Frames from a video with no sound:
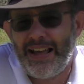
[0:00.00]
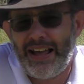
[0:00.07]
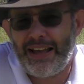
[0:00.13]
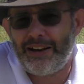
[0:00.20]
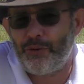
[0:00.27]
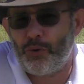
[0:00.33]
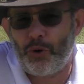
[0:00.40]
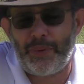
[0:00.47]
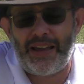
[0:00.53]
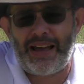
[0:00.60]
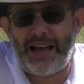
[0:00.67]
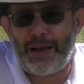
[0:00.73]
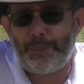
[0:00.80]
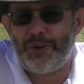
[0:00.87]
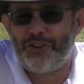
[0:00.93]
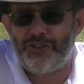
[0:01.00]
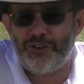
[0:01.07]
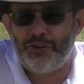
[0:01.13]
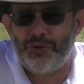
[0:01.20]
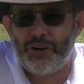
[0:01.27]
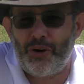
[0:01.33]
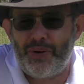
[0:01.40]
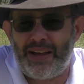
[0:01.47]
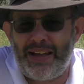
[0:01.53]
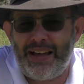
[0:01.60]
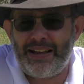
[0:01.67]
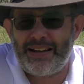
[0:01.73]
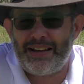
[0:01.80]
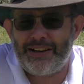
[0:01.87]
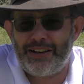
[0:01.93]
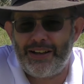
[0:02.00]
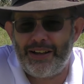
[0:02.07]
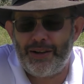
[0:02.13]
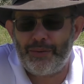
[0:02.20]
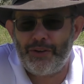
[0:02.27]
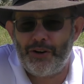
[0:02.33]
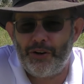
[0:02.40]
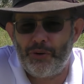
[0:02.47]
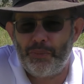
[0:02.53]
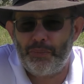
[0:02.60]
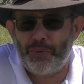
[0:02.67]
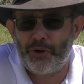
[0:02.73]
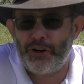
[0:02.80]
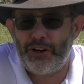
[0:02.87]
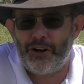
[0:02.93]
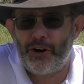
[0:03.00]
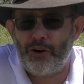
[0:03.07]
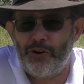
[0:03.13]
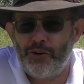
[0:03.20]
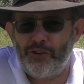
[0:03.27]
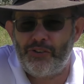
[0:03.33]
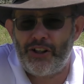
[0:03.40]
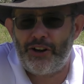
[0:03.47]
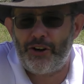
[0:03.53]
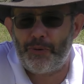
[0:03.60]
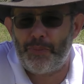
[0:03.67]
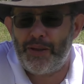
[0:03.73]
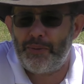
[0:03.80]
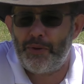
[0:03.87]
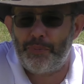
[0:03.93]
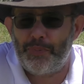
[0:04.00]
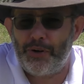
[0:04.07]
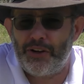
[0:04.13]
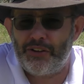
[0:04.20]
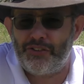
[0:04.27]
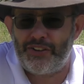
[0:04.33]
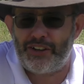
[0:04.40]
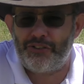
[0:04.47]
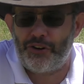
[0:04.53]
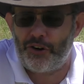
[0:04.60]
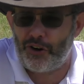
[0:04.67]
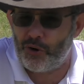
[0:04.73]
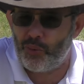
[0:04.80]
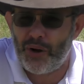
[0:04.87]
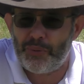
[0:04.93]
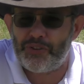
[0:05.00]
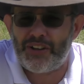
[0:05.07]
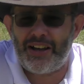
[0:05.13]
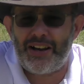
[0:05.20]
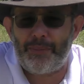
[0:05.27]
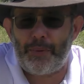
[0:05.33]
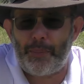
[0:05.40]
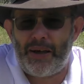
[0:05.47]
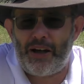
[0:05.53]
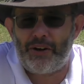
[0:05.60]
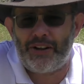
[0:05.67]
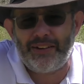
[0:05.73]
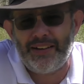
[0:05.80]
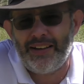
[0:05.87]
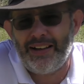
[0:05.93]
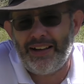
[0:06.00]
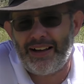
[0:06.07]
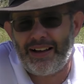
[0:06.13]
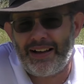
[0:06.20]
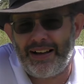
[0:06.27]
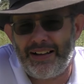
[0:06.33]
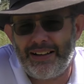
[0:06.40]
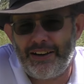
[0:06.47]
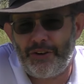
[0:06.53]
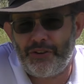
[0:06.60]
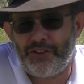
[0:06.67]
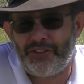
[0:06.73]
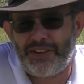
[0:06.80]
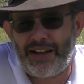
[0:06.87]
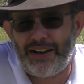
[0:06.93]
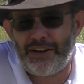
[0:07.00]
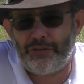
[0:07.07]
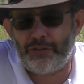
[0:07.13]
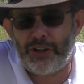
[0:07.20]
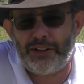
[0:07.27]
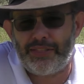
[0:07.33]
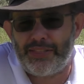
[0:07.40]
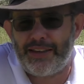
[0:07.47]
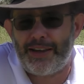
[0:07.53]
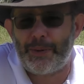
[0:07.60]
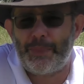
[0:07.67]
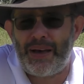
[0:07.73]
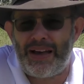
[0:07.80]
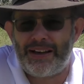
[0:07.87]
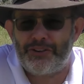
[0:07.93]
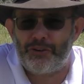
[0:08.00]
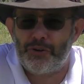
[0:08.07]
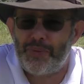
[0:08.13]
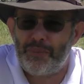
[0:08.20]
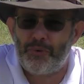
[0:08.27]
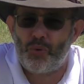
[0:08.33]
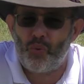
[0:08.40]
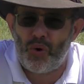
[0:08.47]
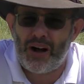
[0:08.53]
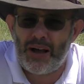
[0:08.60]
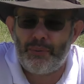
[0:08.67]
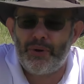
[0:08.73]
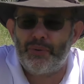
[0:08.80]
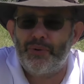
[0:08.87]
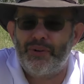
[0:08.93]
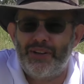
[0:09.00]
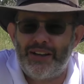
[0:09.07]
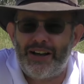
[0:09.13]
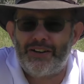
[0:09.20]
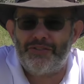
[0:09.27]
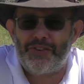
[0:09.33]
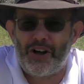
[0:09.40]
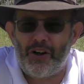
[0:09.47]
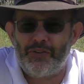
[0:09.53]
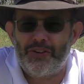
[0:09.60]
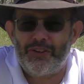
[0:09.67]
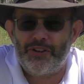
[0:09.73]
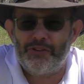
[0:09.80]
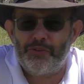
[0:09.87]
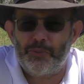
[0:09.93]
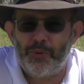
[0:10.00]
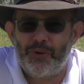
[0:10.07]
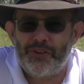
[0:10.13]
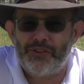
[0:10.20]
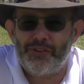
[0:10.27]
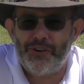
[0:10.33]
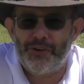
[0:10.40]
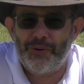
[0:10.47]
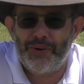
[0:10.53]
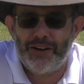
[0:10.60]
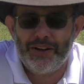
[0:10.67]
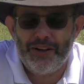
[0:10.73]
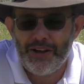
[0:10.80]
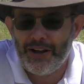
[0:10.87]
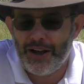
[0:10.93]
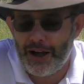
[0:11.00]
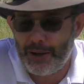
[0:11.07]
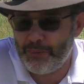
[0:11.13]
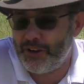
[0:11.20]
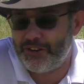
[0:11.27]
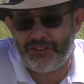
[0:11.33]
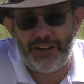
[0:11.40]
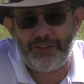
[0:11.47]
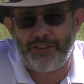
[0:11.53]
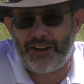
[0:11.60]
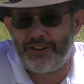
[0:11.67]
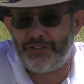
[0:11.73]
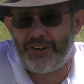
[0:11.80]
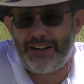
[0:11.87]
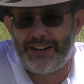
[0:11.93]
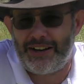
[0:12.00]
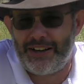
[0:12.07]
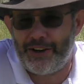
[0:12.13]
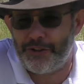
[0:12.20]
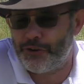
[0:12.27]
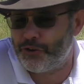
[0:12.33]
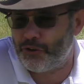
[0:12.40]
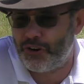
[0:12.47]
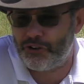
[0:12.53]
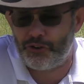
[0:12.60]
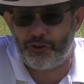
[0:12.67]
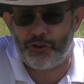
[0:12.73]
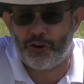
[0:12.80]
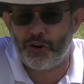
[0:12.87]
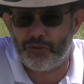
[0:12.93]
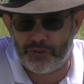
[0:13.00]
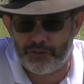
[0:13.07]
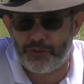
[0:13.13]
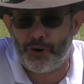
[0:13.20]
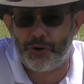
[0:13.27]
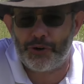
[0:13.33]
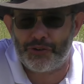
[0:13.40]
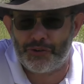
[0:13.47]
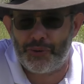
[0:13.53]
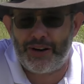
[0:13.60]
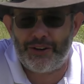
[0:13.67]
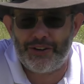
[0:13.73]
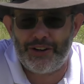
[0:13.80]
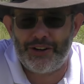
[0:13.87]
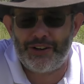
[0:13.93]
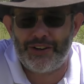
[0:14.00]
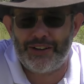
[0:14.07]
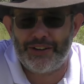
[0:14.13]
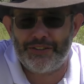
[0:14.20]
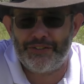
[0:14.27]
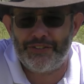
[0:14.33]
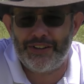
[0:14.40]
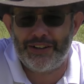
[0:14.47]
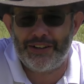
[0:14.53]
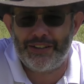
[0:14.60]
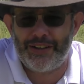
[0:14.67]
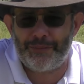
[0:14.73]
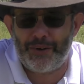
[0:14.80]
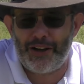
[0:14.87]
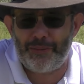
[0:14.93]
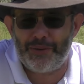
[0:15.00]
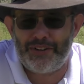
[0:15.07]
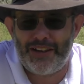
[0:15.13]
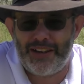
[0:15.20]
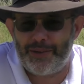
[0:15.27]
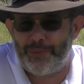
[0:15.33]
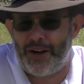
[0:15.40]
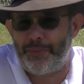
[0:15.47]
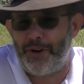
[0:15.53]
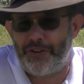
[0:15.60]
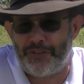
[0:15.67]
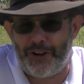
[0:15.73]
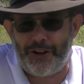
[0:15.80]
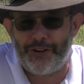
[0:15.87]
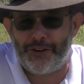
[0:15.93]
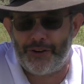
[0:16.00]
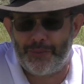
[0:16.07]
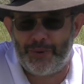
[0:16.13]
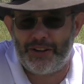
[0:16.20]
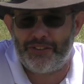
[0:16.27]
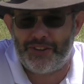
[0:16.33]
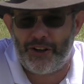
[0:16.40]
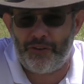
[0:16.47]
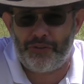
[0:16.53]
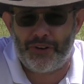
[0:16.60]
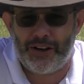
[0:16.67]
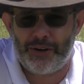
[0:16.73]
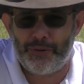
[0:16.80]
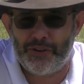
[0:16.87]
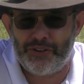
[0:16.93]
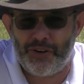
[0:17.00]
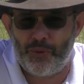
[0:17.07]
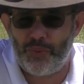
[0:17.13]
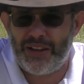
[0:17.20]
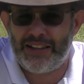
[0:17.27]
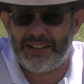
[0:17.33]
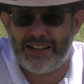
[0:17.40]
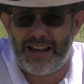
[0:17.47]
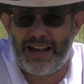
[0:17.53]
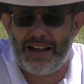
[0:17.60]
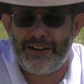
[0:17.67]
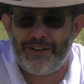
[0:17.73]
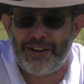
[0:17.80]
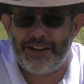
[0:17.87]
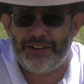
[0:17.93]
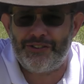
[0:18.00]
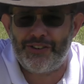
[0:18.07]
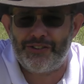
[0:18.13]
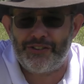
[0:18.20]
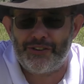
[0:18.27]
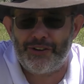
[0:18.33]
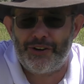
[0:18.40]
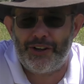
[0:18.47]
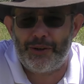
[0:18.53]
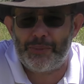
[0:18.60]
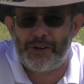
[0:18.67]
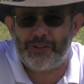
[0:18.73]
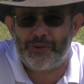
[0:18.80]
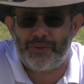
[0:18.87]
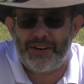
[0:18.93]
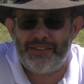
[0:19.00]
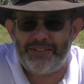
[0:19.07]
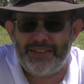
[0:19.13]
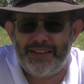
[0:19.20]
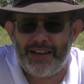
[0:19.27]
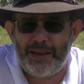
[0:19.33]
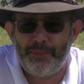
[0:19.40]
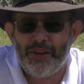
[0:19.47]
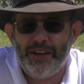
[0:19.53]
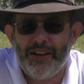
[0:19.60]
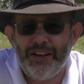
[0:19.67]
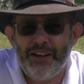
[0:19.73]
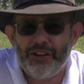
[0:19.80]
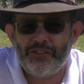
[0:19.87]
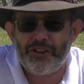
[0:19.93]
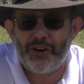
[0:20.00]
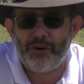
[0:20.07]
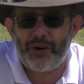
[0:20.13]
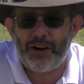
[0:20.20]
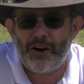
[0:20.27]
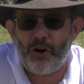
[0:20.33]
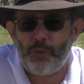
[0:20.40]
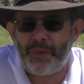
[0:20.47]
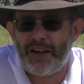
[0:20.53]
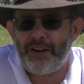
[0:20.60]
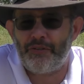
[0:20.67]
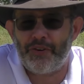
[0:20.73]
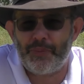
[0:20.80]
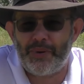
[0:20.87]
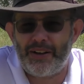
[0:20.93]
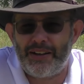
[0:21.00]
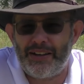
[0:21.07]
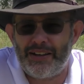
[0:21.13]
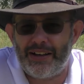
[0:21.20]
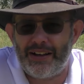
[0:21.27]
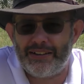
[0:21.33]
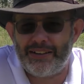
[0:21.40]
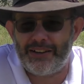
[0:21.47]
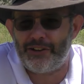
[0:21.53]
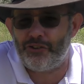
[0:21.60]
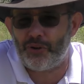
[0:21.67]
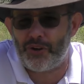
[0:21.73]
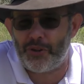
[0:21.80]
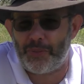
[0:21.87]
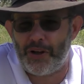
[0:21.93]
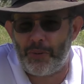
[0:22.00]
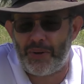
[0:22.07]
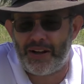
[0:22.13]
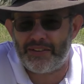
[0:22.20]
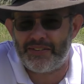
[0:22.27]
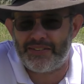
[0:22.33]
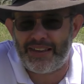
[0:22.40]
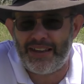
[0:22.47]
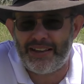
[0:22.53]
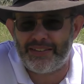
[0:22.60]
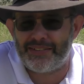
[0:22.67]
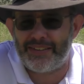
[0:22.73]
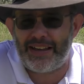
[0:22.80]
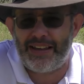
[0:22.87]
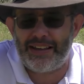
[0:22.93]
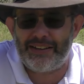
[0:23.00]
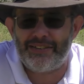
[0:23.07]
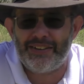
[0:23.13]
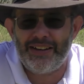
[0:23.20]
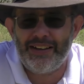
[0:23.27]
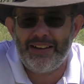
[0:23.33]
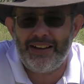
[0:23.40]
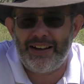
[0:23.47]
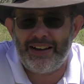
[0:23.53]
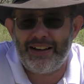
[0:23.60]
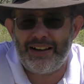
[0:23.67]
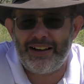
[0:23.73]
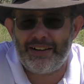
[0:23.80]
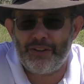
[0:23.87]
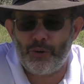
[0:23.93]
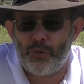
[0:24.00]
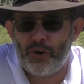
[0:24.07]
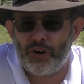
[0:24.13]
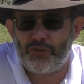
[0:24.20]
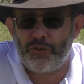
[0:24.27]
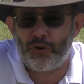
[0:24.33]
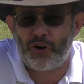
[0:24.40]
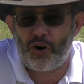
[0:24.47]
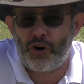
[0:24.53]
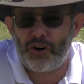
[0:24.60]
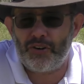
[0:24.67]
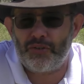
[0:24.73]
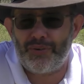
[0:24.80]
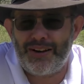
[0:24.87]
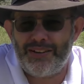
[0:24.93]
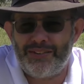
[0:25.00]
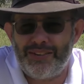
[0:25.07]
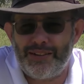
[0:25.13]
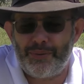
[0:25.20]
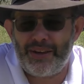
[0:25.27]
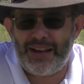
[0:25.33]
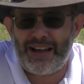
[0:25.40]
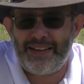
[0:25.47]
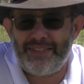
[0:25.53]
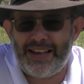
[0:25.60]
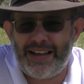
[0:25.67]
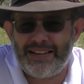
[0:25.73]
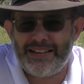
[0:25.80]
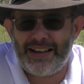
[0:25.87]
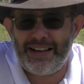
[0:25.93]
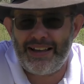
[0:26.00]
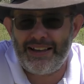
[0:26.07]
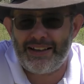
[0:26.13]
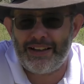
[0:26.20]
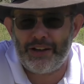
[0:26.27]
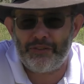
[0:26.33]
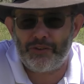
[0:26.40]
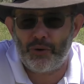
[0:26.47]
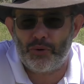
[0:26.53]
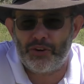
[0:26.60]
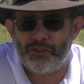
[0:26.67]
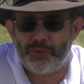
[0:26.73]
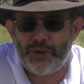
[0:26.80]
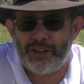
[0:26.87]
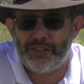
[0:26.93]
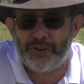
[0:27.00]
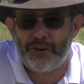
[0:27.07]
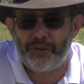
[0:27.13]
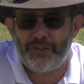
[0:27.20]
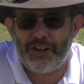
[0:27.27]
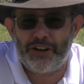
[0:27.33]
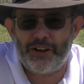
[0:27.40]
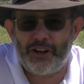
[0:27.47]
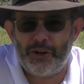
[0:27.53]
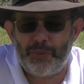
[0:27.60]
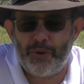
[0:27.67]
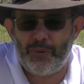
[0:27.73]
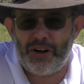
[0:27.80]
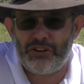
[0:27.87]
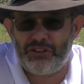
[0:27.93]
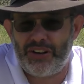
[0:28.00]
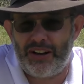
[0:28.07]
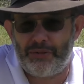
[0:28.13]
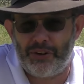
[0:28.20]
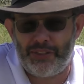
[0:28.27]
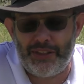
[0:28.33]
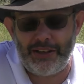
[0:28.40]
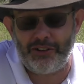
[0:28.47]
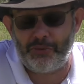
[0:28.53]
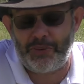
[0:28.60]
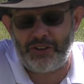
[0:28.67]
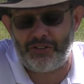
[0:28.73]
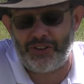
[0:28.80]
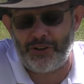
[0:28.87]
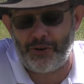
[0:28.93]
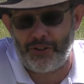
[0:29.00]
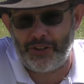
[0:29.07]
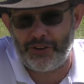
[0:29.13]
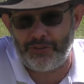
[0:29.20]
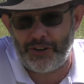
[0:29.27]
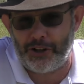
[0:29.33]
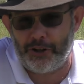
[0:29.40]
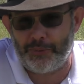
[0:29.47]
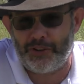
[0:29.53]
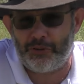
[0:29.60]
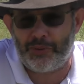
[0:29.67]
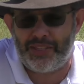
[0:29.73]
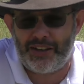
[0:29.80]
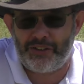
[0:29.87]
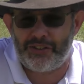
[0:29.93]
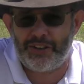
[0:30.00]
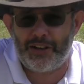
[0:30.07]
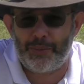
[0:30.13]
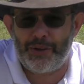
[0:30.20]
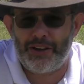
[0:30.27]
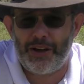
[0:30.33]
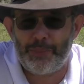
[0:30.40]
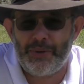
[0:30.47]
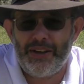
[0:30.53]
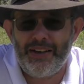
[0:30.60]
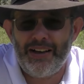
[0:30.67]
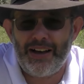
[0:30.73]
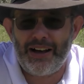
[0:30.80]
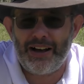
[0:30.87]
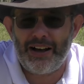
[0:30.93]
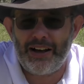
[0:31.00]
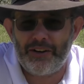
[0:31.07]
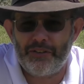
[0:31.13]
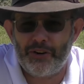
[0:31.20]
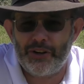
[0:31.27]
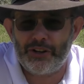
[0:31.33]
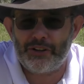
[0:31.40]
and we'll be happy to go ahead and, uh, you know, put it in our newsletter, maybe put a section on our website up about it. Uh, you know, just kind of uh, thinking back to remember why we really got involved in this sport. So uh, I'm going to see if I can find any other treasure troves of photos around here of uh, that might have been taken by my father or my myself when I was a wee lad uh, just learning about the racing game. So I uh, hope everybody uh, did enjoy the Belmont Stakes and uh, the wonderful card of racing that we had that day. Uh, of course, we at ThoroFan are going to be watching everything, especially all the developments with Hissa coming up uh, very